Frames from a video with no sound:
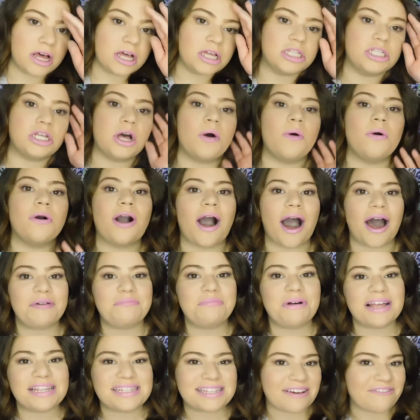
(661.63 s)
So God
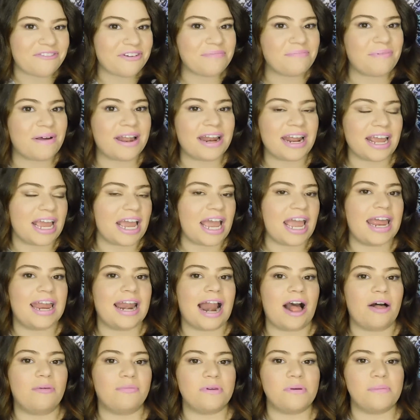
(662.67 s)
bless everybody, and
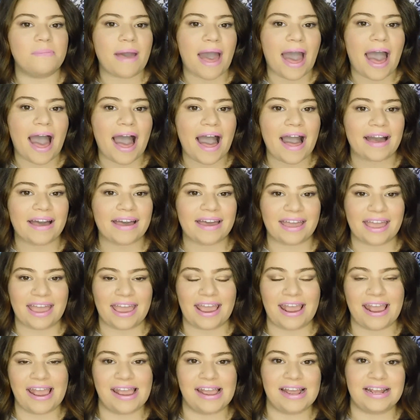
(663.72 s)
I'll be back,
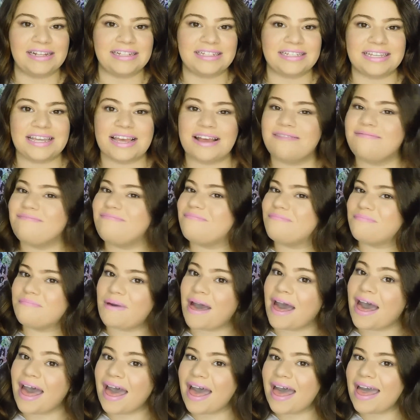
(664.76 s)
and
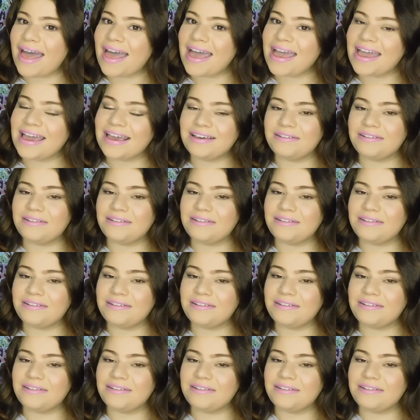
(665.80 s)
bye.